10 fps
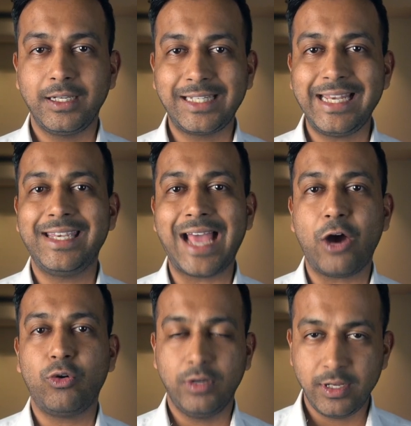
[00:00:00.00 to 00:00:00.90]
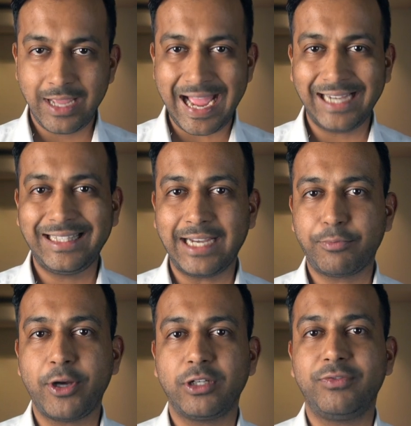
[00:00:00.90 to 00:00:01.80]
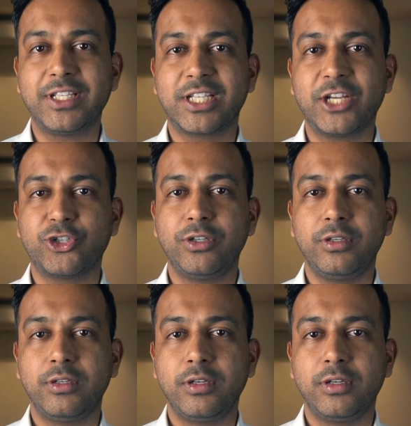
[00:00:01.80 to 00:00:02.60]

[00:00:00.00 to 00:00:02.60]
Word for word: Till now, at that point of discussion,